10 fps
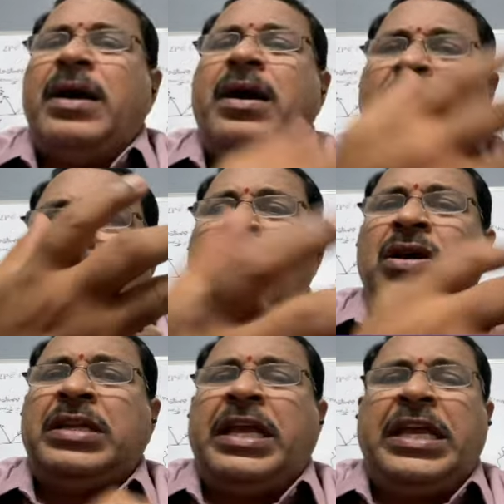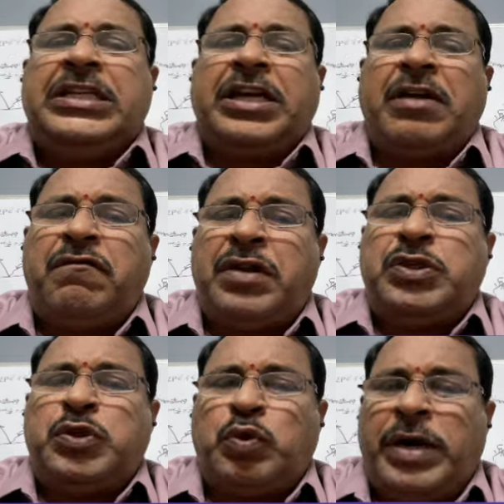on each and every
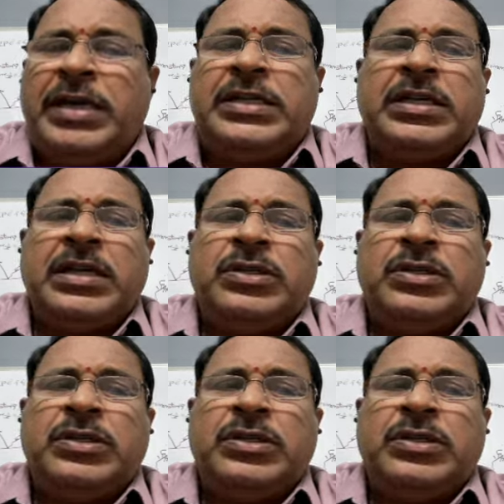student.